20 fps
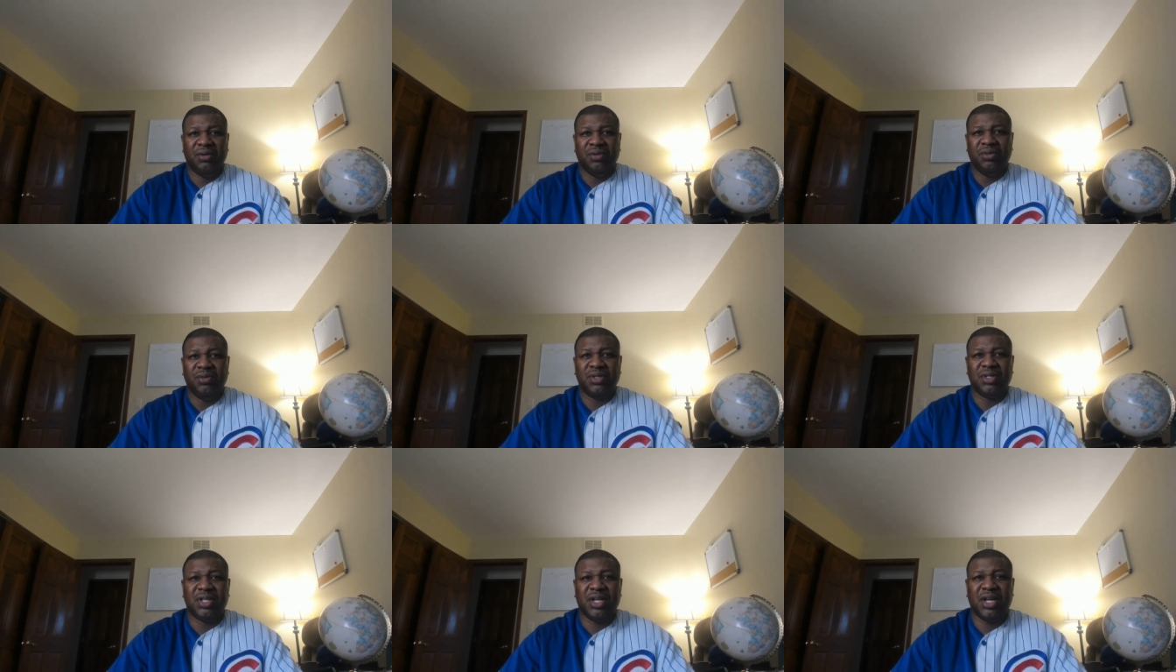
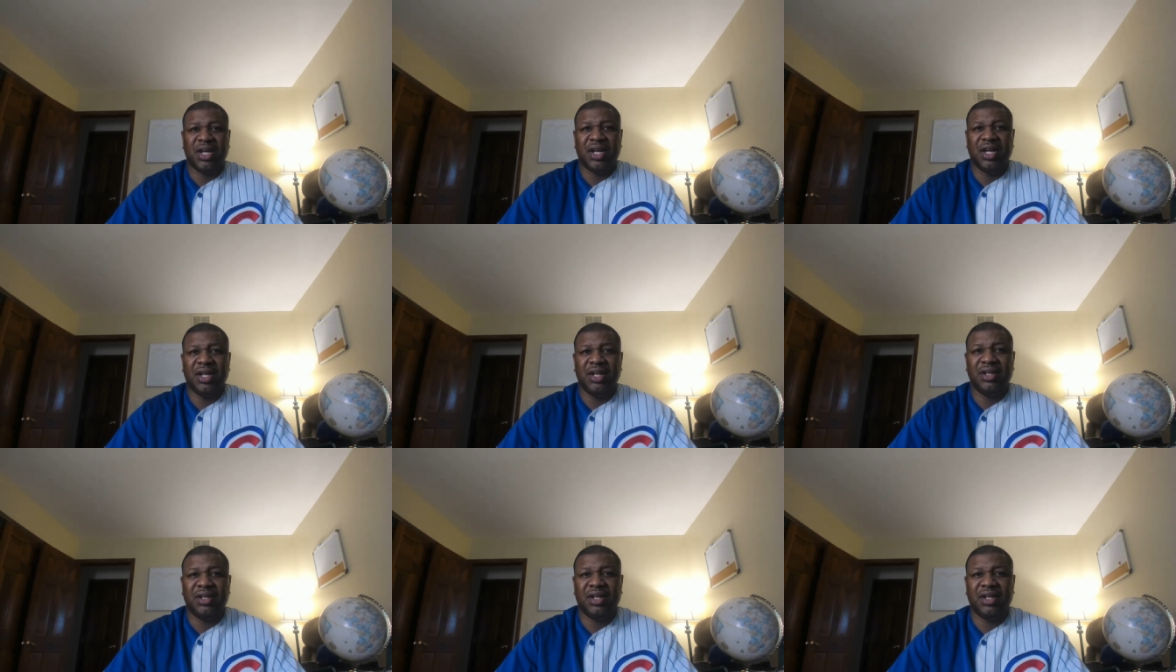who was
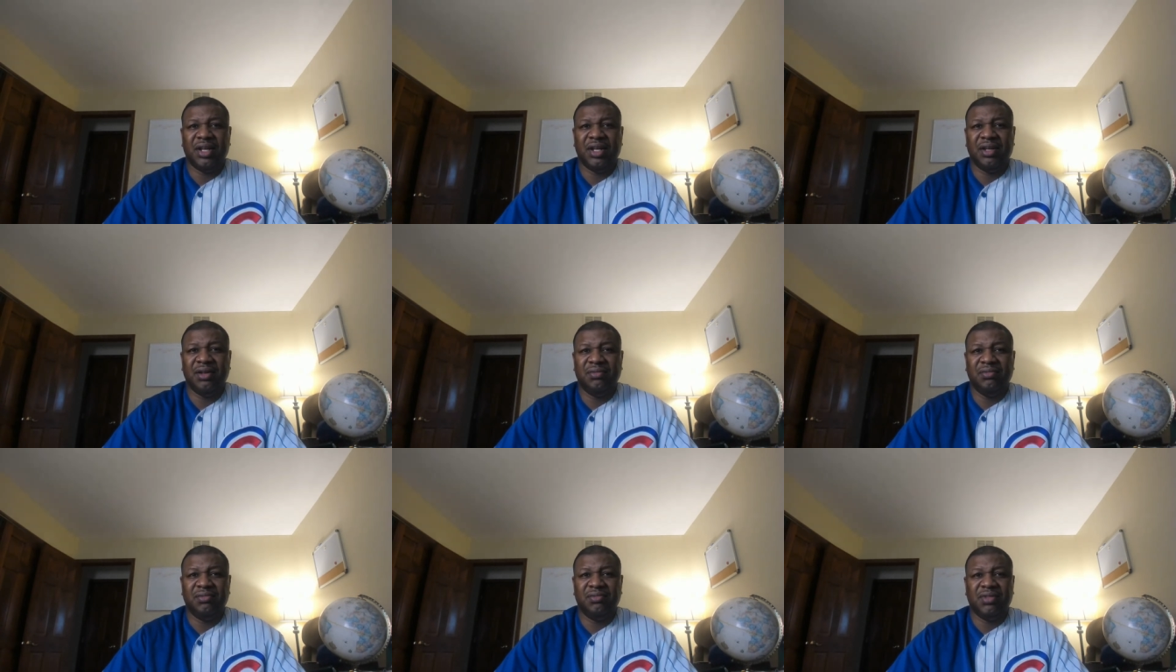that
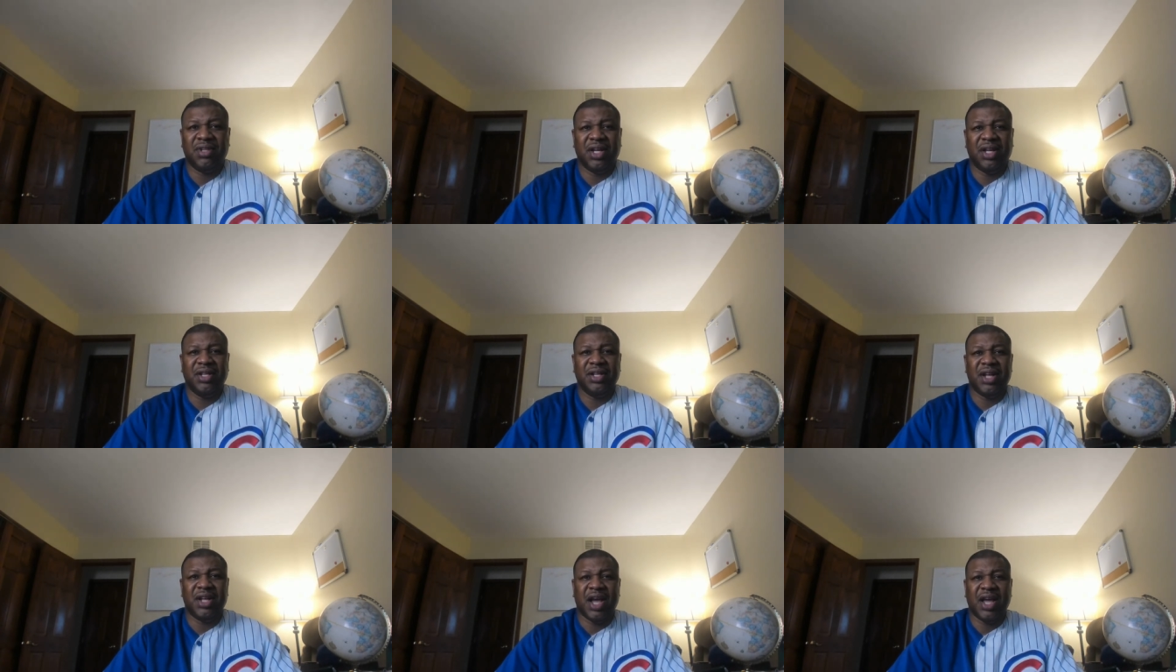that
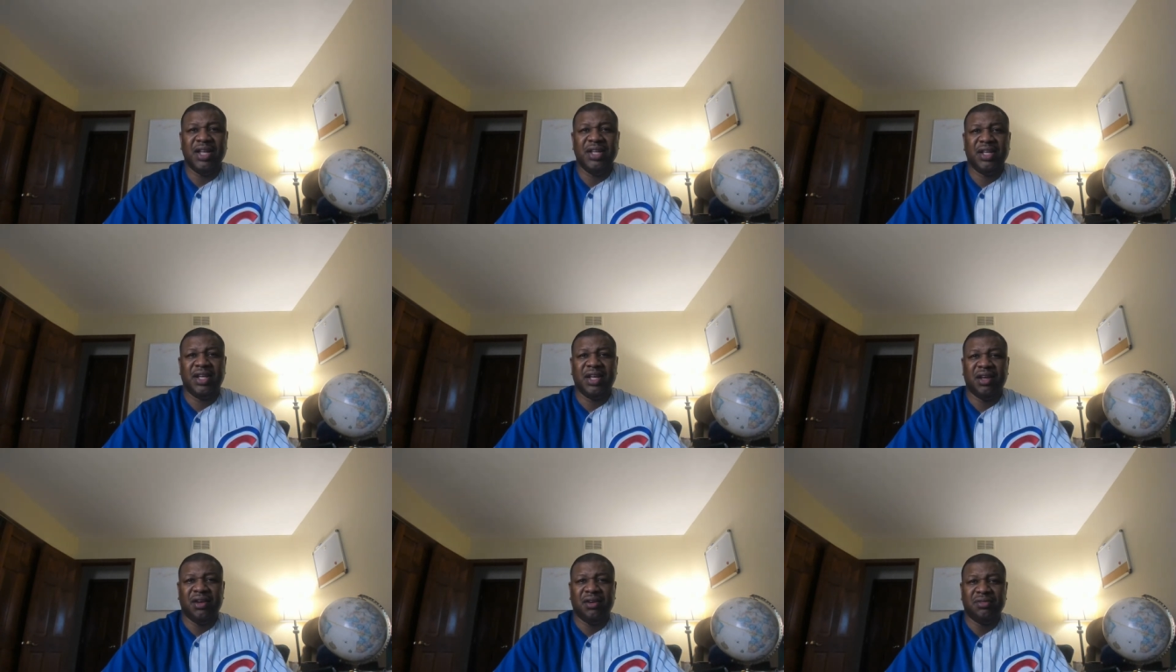that
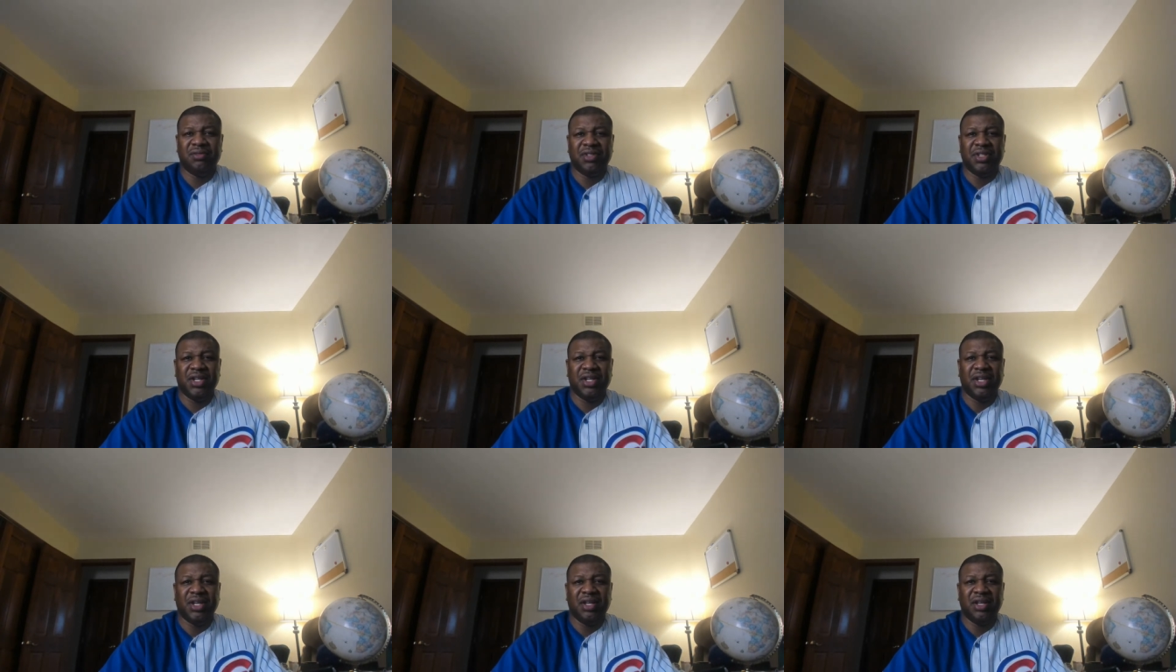Nightingale
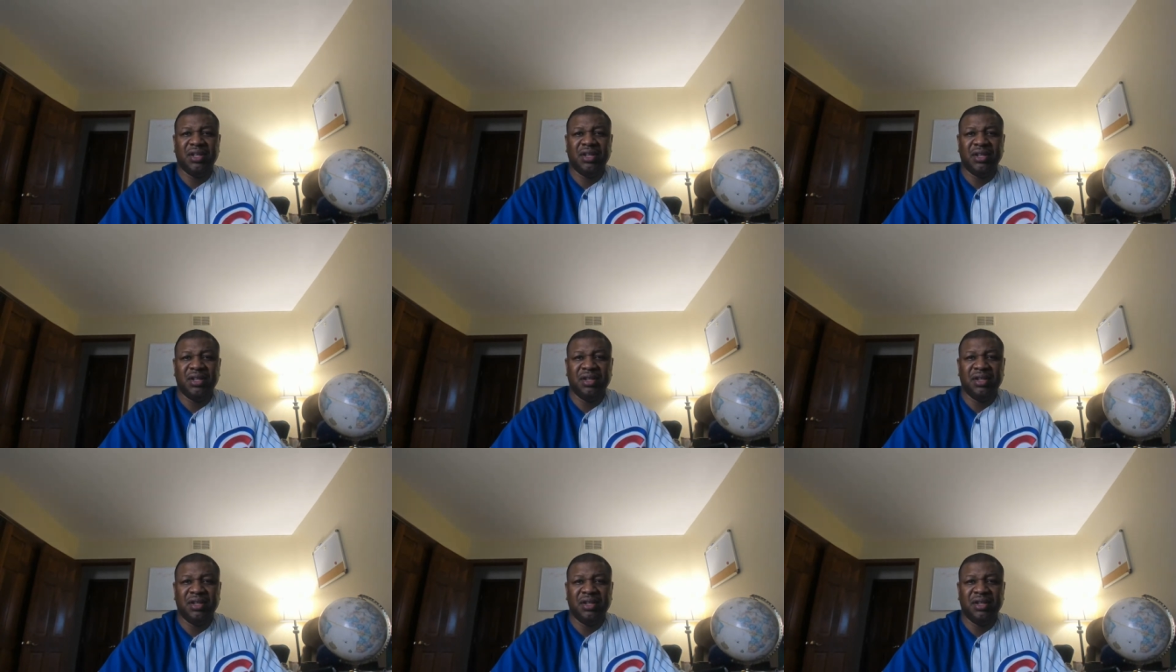chick,